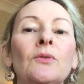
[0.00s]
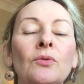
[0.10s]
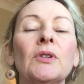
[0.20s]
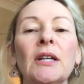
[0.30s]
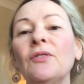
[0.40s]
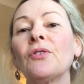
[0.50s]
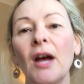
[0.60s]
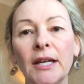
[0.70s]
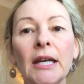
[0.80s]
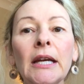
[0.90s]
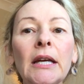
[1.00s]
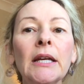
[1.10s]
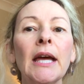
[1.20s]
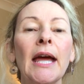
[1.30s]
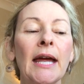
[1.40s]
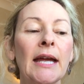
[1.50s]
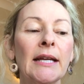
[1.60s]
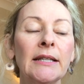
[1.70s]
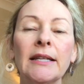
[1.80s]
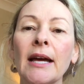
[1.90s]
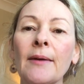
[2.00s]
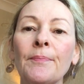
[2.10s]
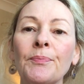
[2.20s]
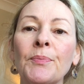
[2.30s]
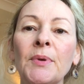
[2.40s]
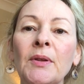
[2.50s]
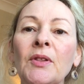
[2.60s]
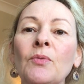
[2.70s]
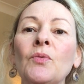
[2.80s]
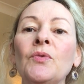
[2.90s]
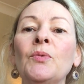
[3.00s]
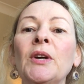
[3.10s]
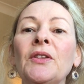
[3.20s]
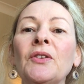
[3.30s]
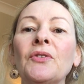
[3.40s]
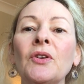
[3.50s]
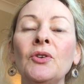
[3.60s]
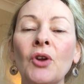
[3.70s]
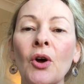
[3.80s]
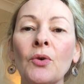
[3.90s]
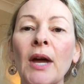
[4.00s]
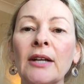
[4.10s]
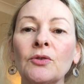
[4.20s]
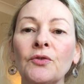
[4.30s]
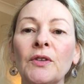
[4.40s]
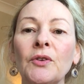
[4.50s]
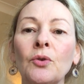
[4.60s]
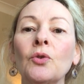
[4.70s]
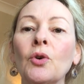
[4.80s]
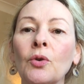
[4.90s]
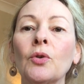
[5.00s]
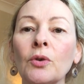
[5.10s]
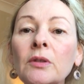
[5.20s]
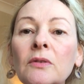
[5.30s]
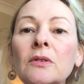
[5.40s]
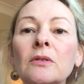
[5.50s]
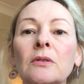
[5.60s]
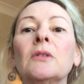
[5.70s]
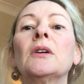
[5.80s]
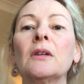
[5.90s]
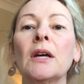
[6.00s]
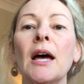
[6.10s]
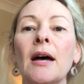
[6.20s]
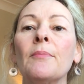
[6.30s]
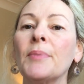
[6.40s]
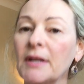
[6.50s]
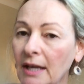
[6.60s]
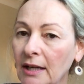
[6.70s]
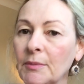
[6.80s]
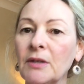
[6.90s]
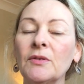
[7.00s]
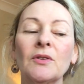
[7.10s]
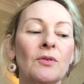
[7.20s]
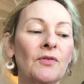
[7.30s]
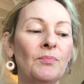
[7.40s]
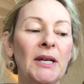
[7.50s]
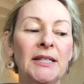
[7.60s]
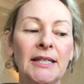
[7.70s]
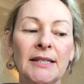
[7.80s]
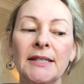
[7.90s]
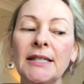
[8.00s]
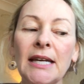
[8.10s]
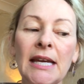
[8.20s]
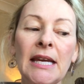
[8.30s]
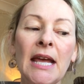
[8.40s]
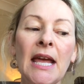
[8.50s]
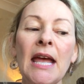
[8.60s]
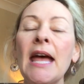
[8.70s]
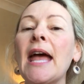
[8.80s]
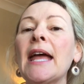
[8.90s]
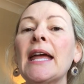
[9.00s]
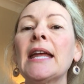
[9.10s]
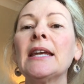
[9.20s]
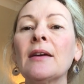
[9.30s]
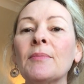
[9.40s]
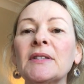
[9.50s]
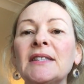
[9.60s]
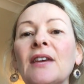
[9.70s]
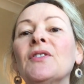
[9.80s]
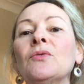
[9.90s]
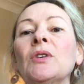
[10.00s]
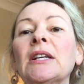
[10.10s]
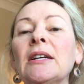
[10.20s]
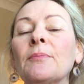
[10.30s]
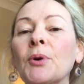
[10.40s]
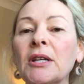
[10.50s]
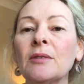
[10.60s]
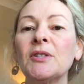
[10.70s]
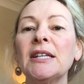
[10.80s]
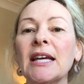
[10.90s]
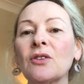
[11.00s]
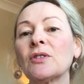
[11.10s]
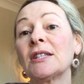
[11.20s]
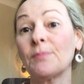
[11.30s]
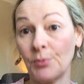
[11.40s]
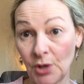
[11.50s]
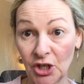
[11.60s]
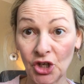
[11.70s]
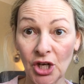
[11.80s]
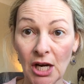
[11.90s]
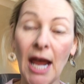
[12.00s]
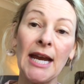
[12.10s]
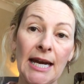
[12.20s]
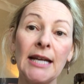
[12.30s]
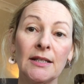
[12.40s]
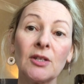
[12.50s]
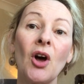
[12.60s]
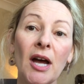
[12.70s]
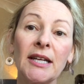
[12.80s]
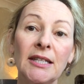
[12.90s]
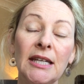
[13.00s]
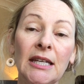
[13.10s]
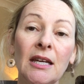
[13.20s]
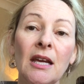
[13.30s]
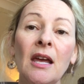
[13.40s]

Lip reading: Really frightening, and but where there's no actual physical cause, but that can be a result of PTSD. And number seven, really, I'm putting them together, is depression and anxiety.